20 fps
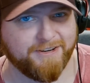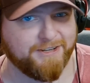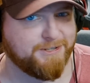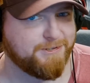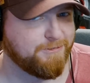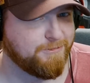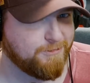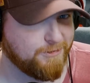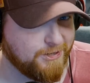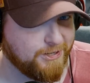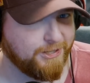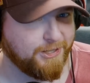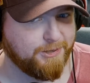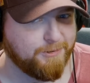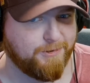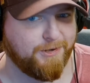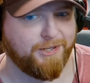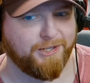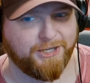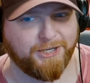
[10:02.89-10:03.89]
It's really,
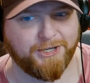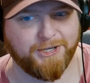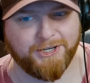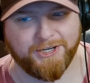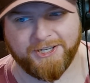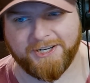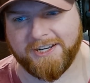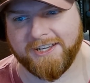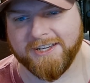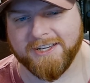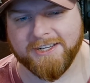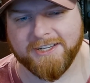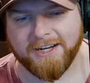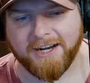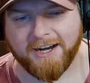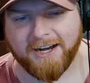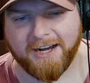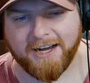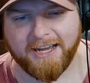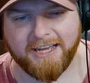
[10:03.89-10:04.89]
really good.
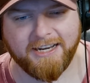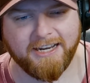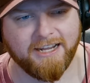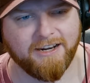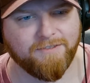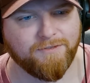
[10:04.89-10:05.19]
And then, of